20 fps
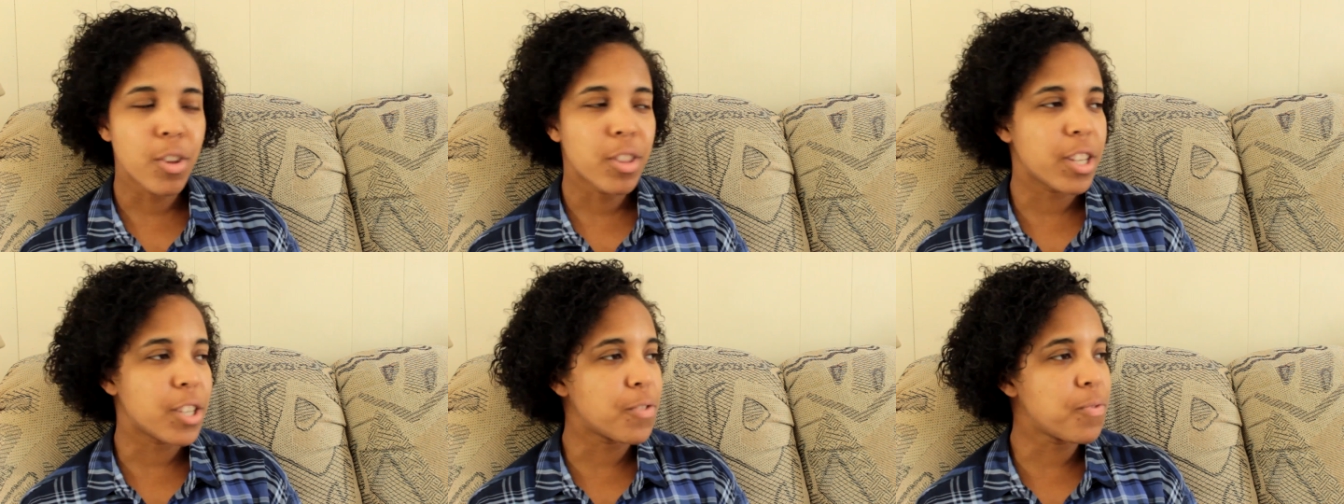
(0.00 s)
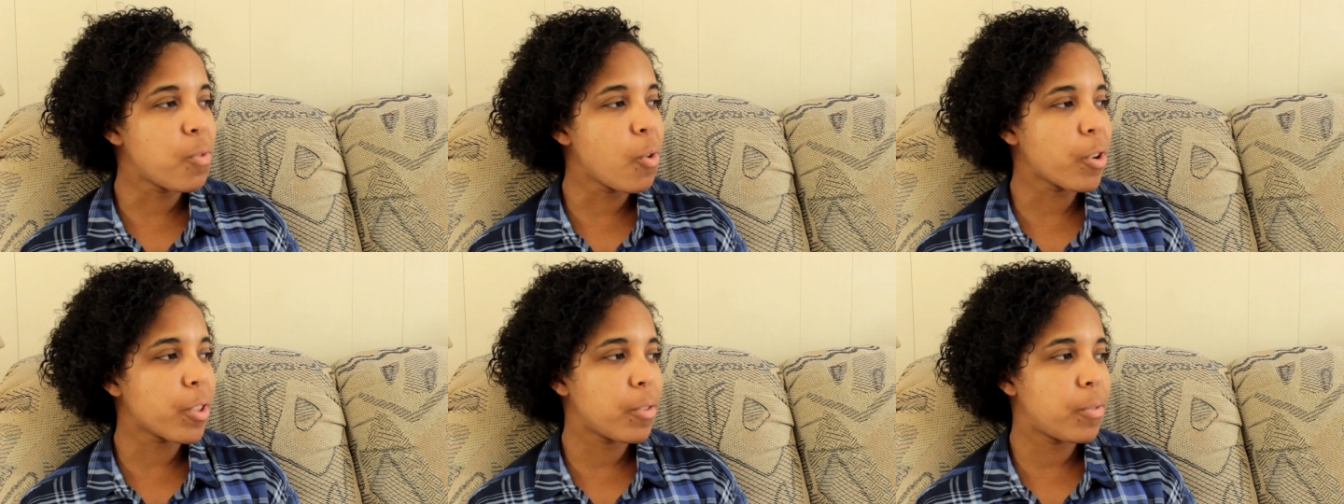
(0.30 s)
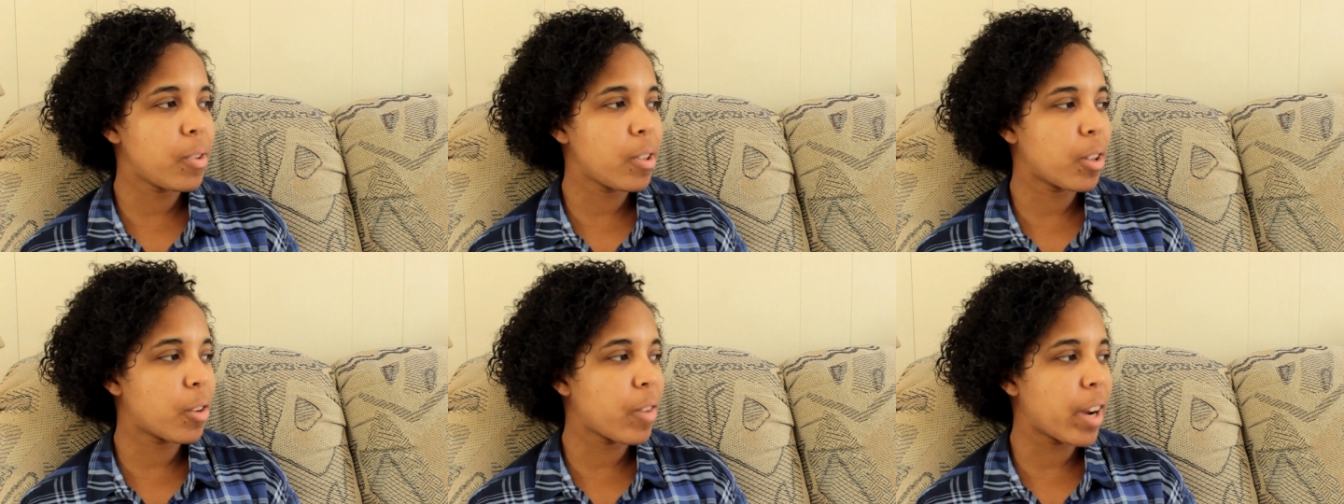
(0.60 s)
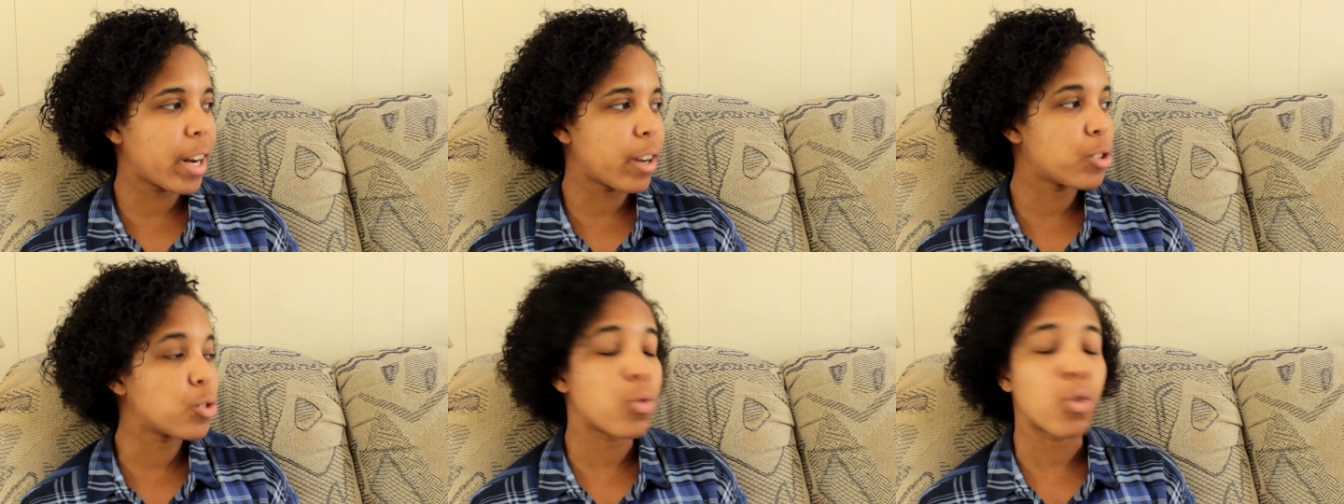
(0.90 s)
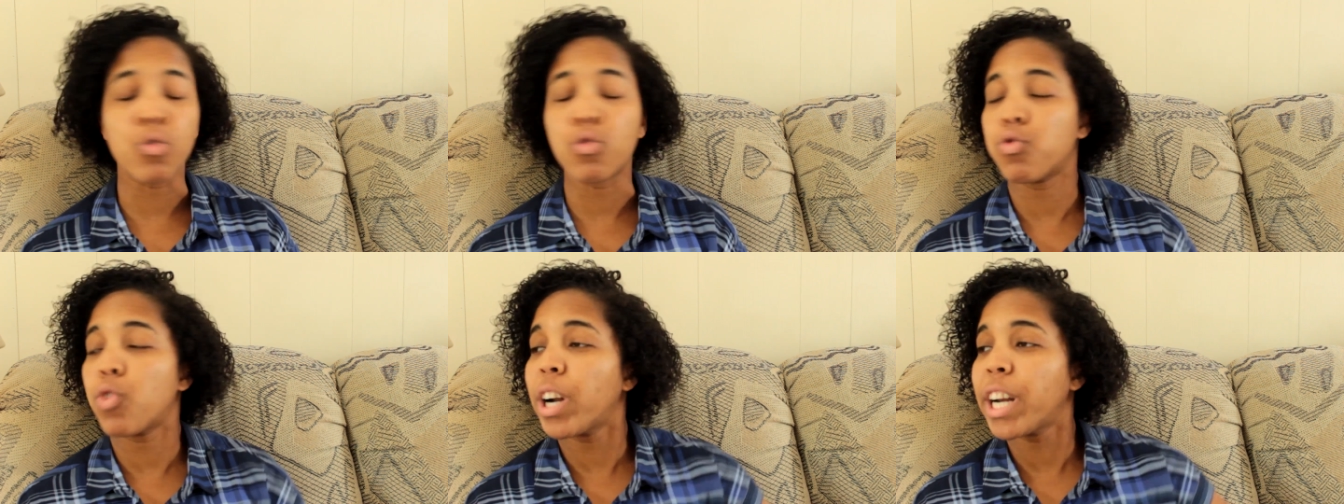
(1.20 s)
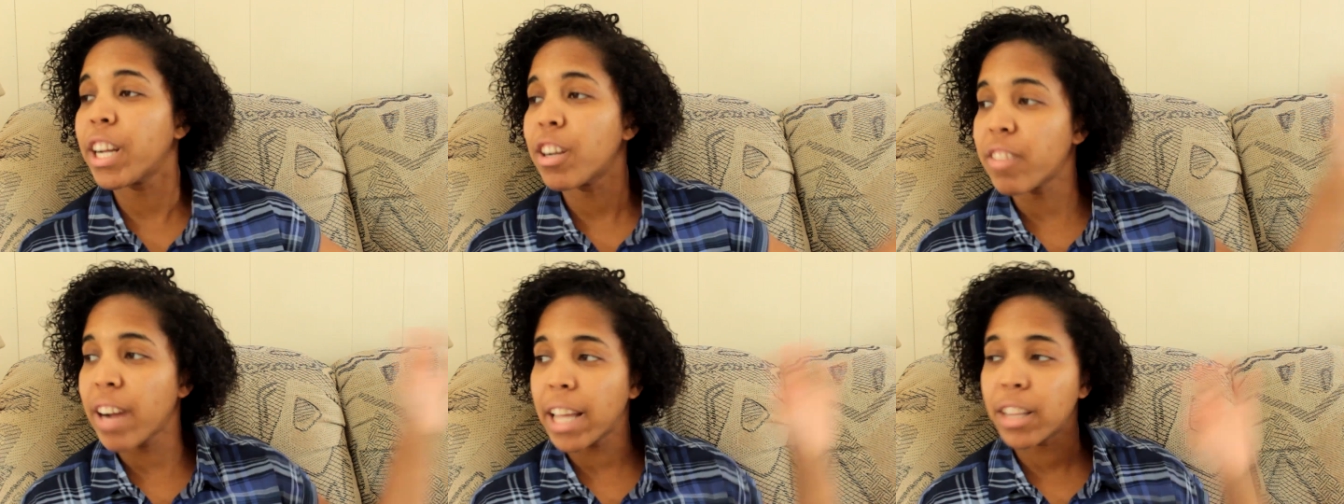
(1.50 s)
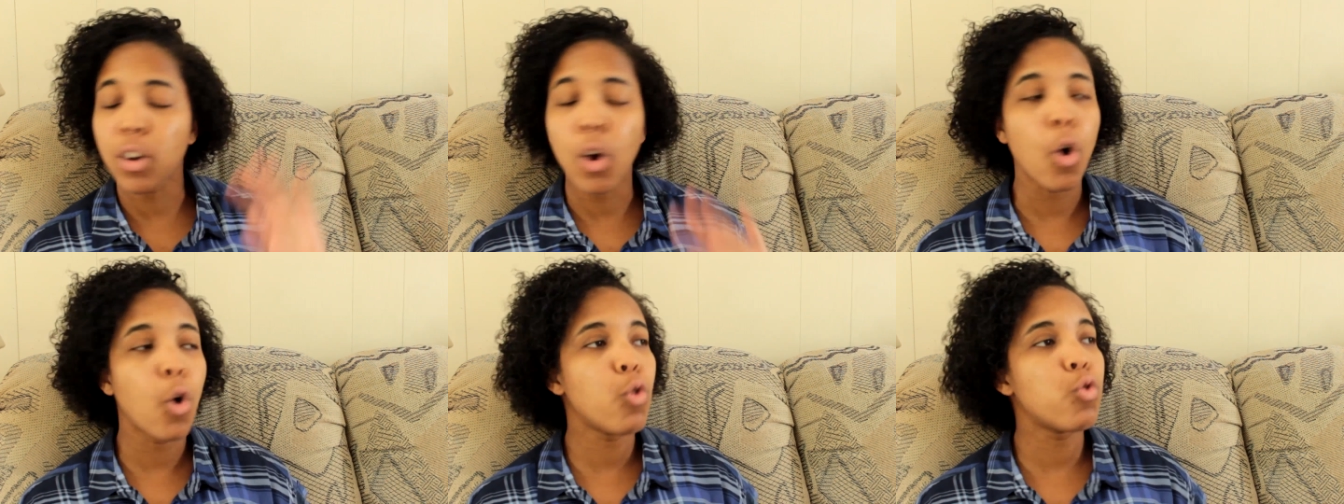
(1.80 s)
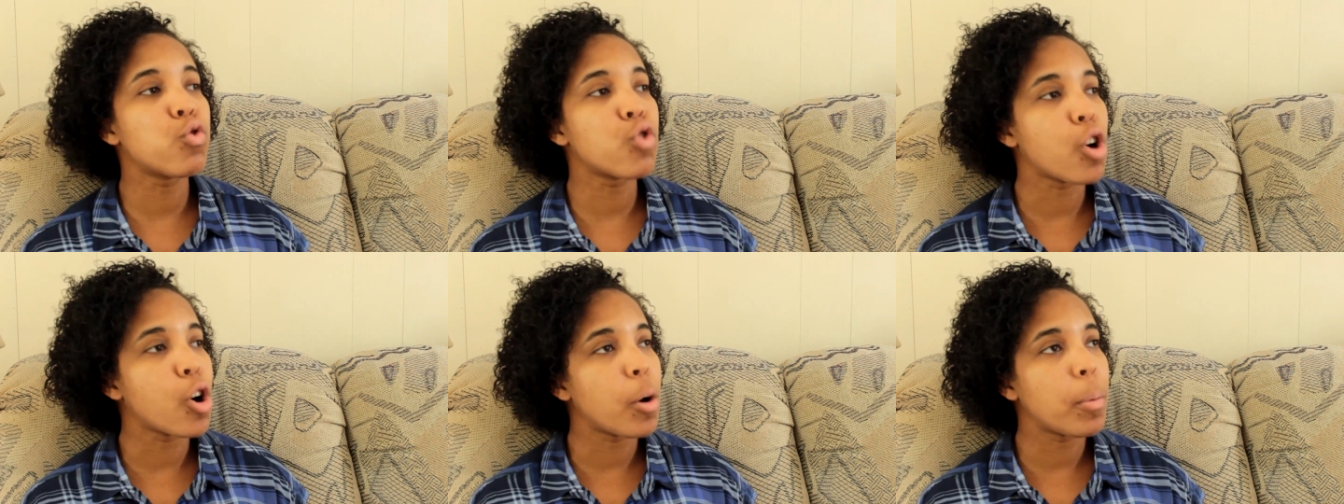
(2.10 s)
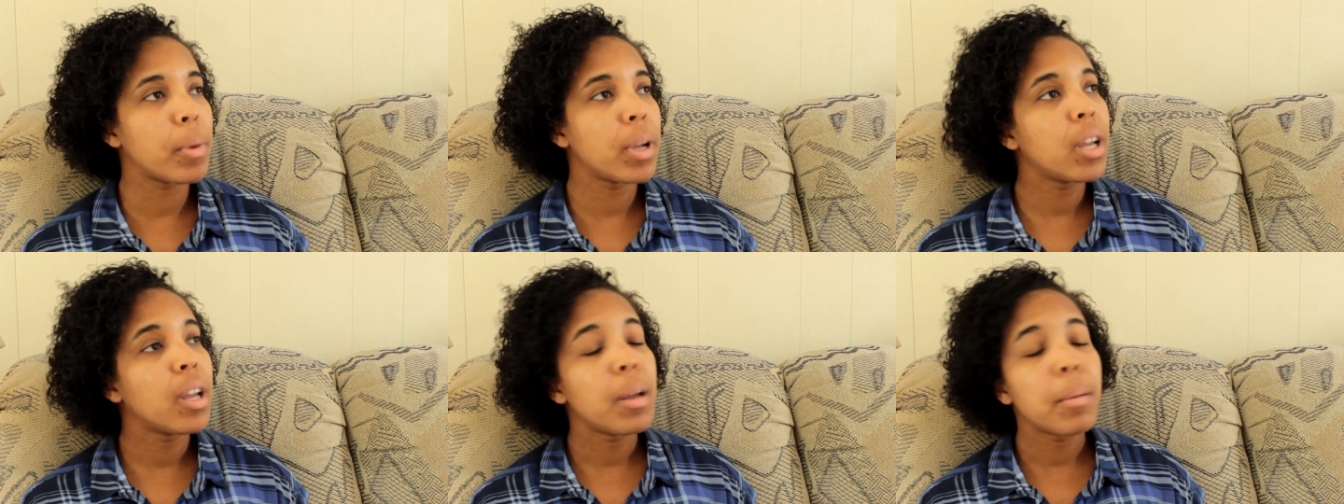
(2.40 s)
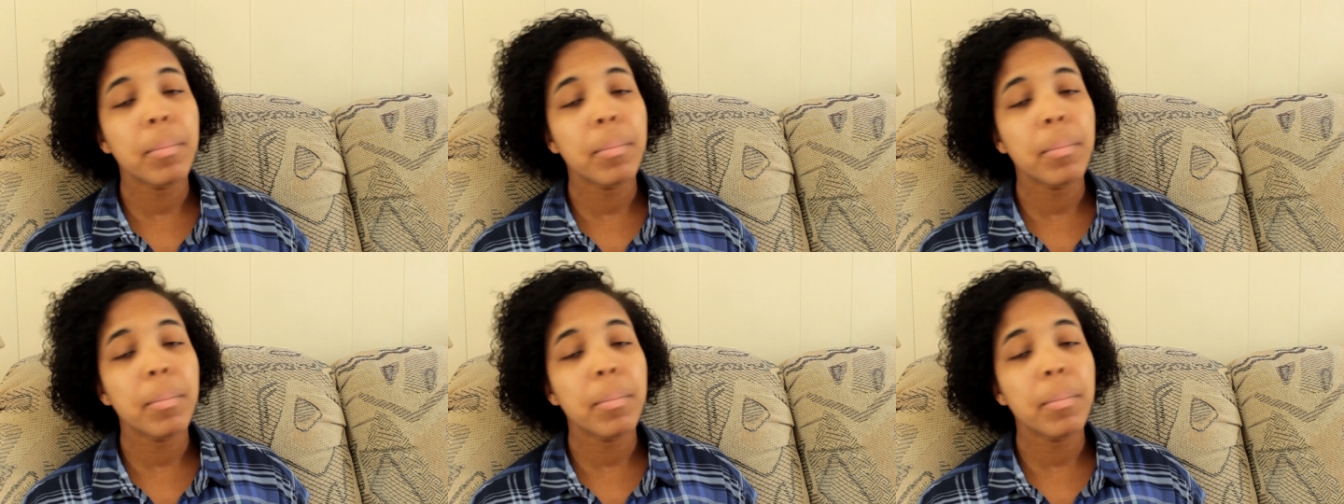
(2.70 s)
These 4th and 5th graders who are running around the whole room